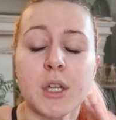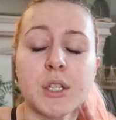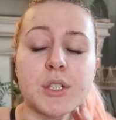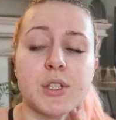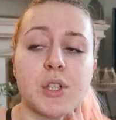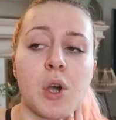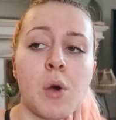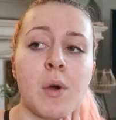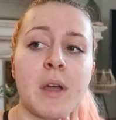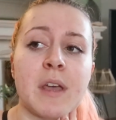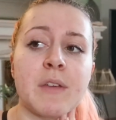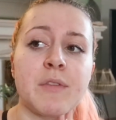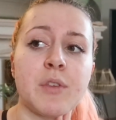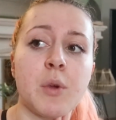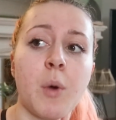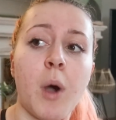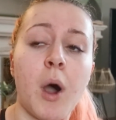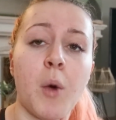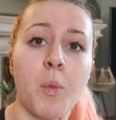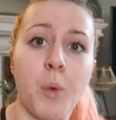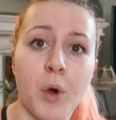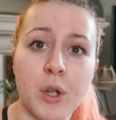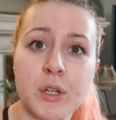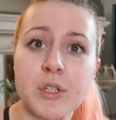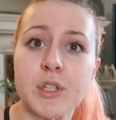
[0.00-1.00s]
So if you are
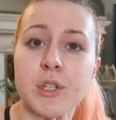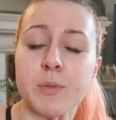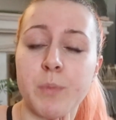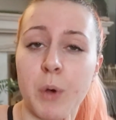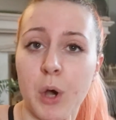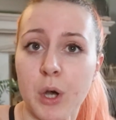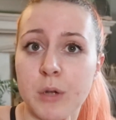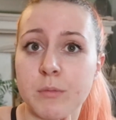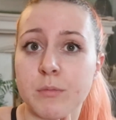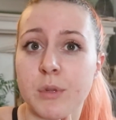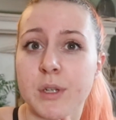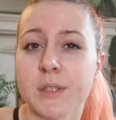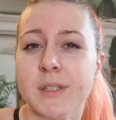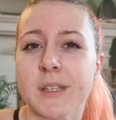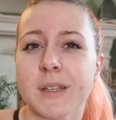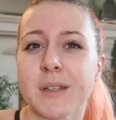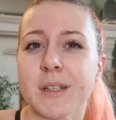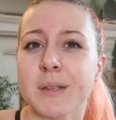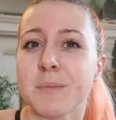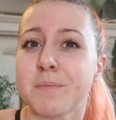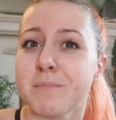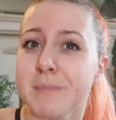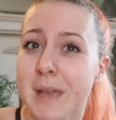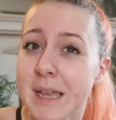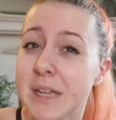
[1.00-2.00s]
wanting to put on
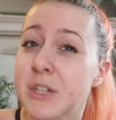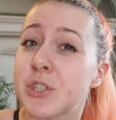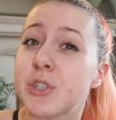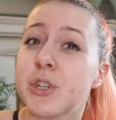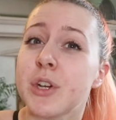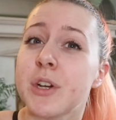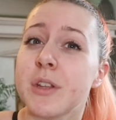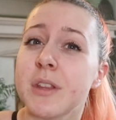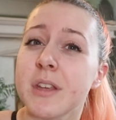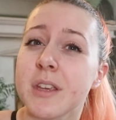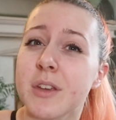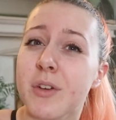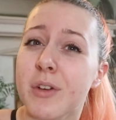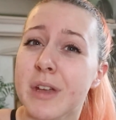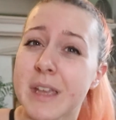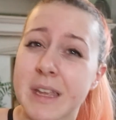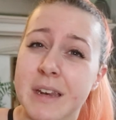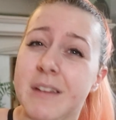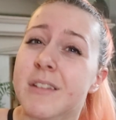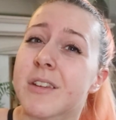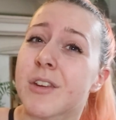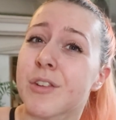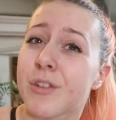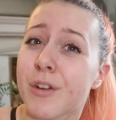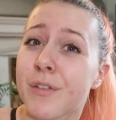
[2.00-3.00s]
muscle, make sure that you're
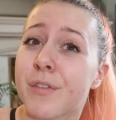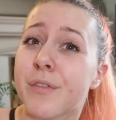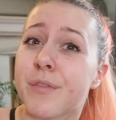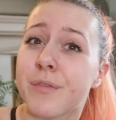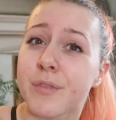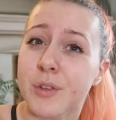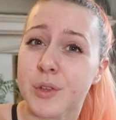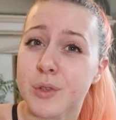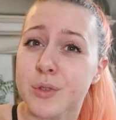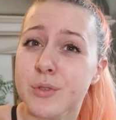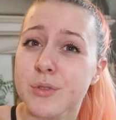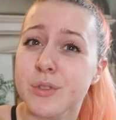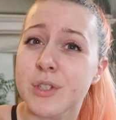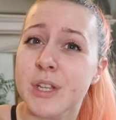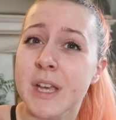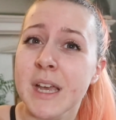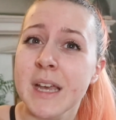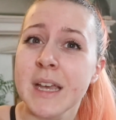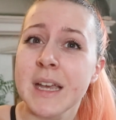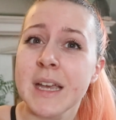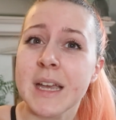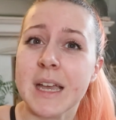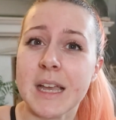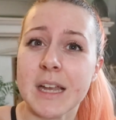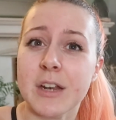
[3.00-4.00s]
eating enough food
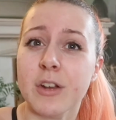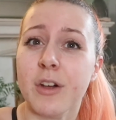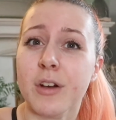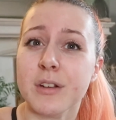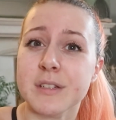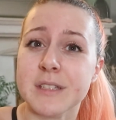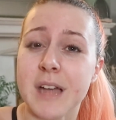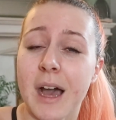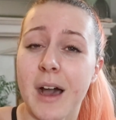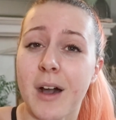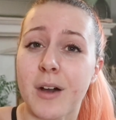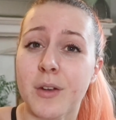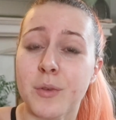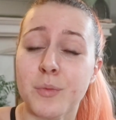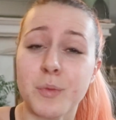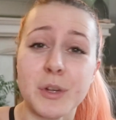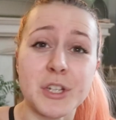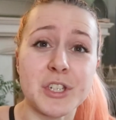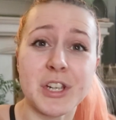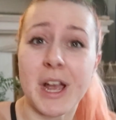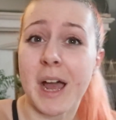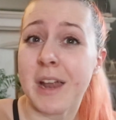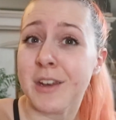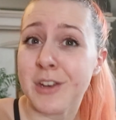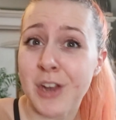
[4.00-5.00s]
in lockdown,
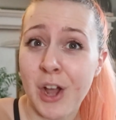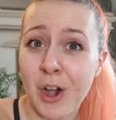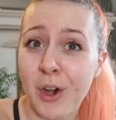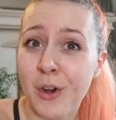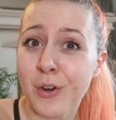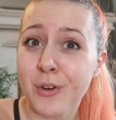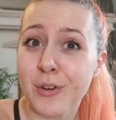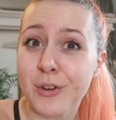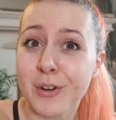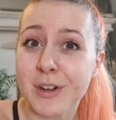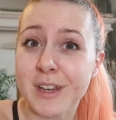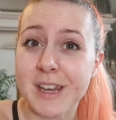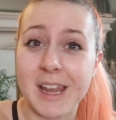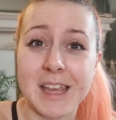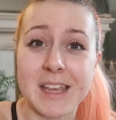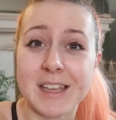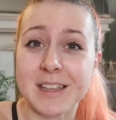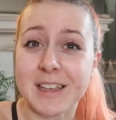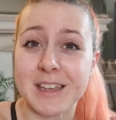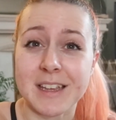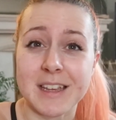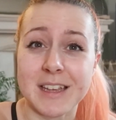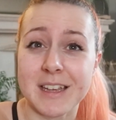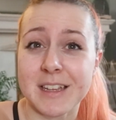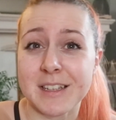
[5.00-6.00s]
which I know like
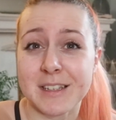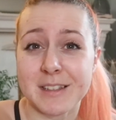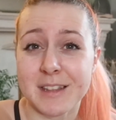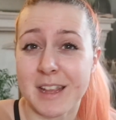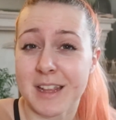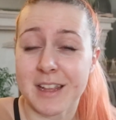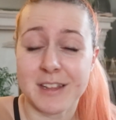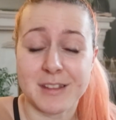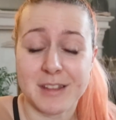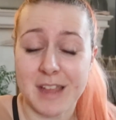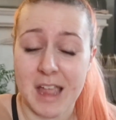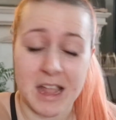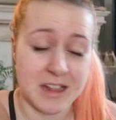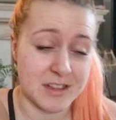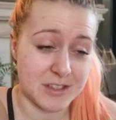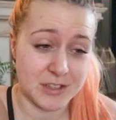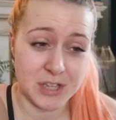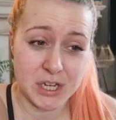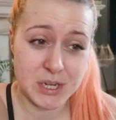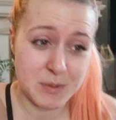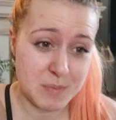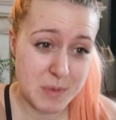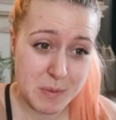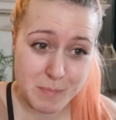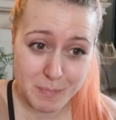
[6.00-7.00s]
it's
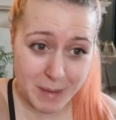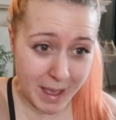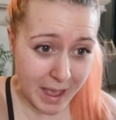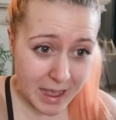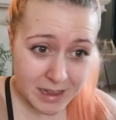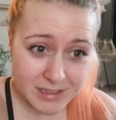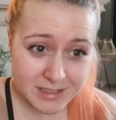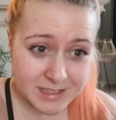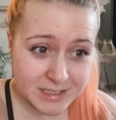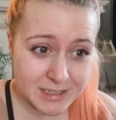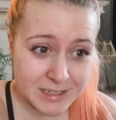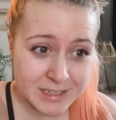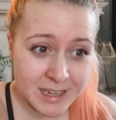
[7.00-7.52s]
going to be best